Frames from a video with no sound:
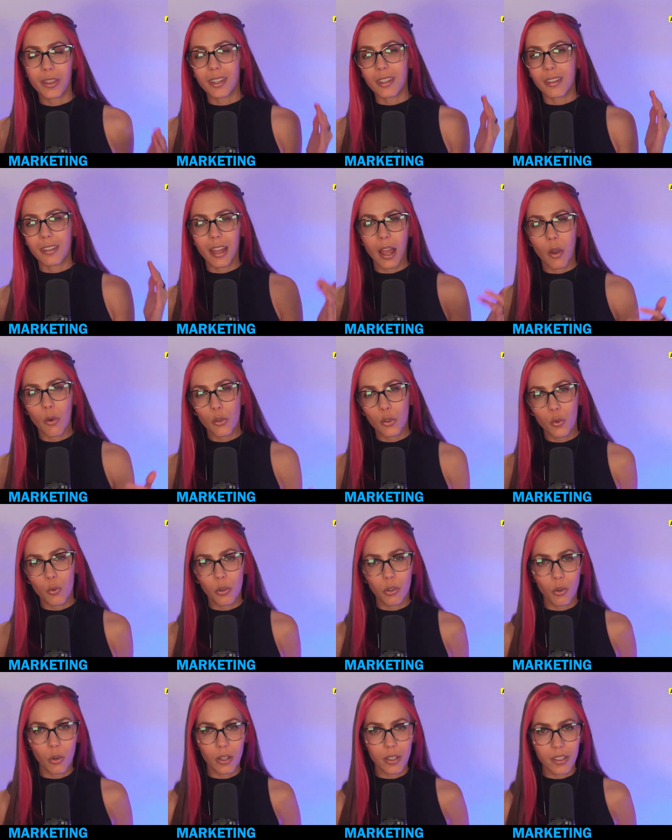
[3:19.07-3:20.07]
This is how you
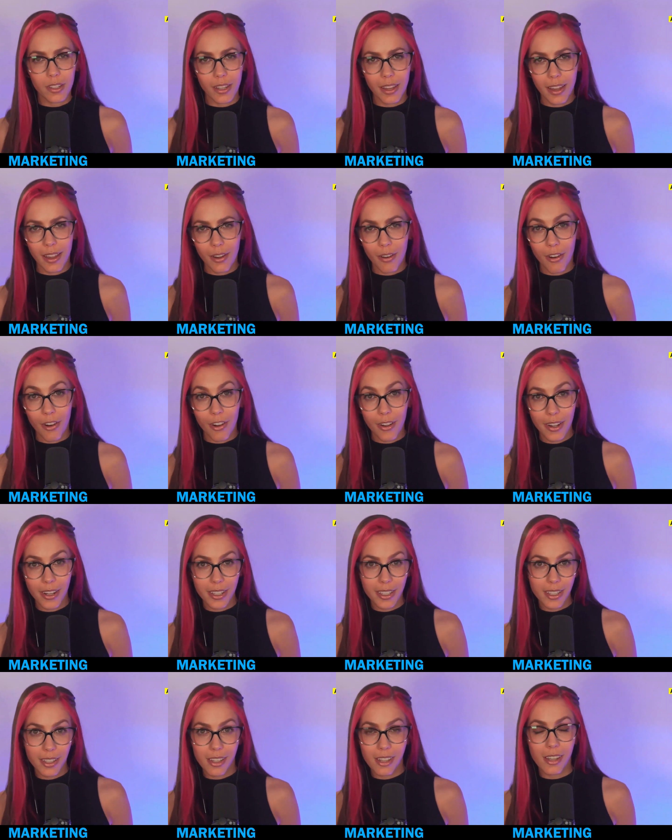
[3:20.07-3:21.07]
are going to get
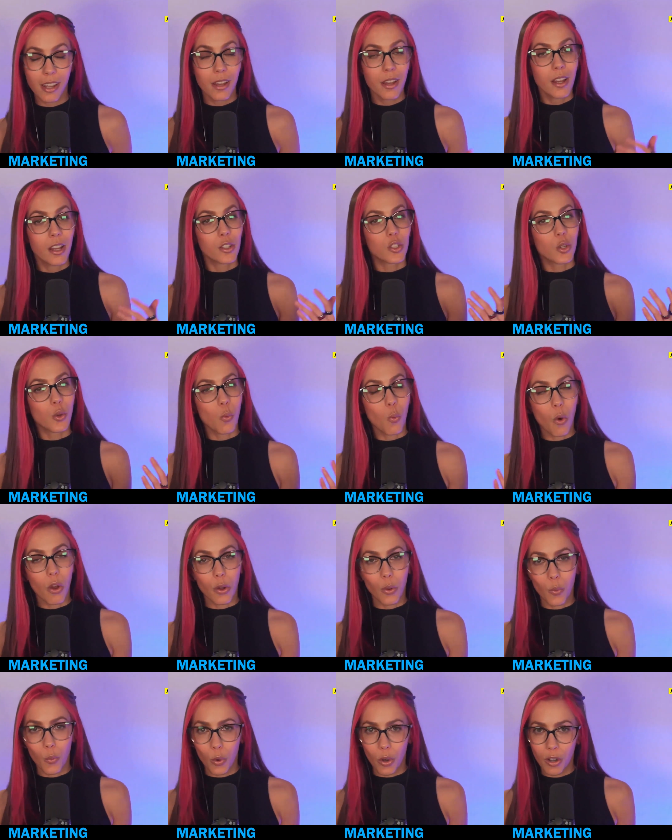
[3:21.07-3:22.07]
artists to want
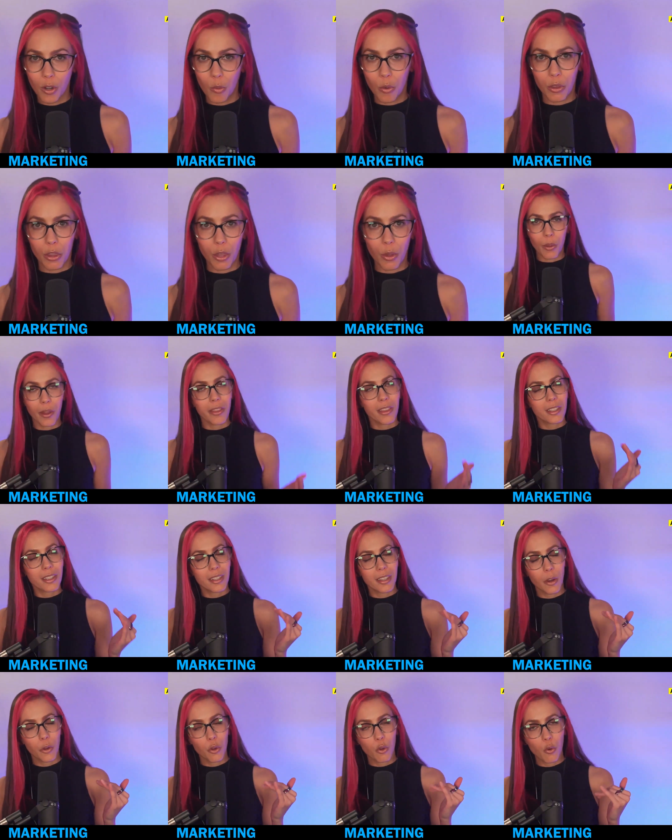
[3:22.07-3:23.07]
to work with you. And this
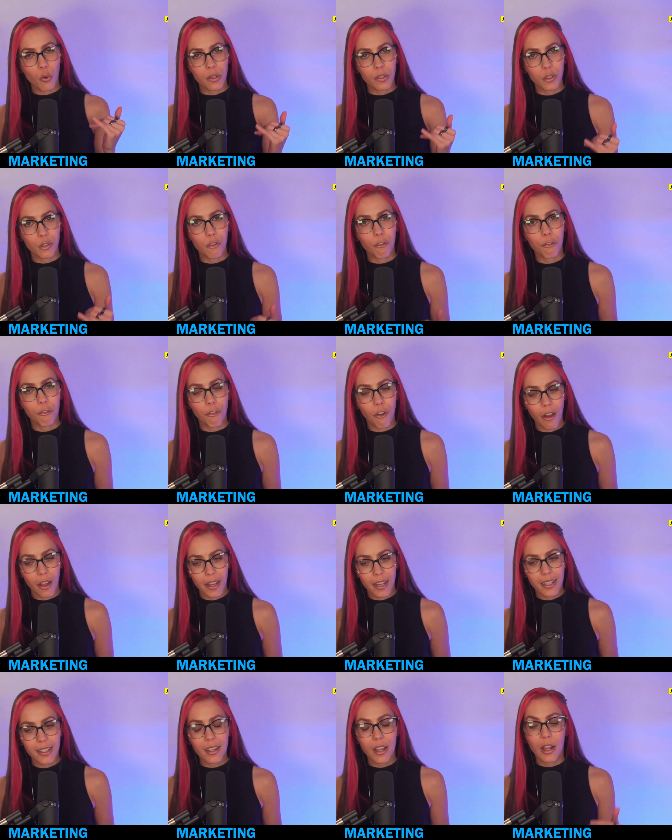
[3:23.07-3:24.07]
is how you're going to
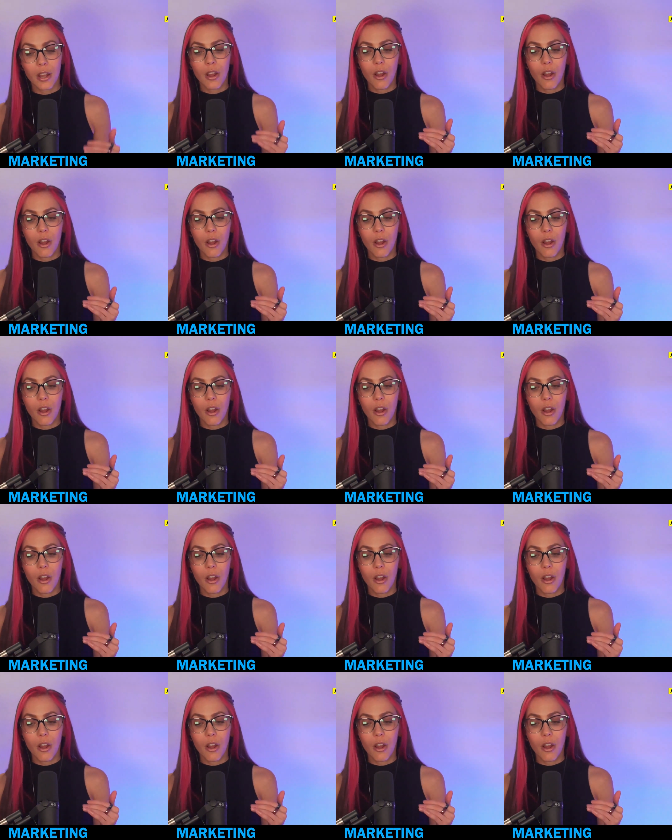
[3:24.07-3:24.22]
find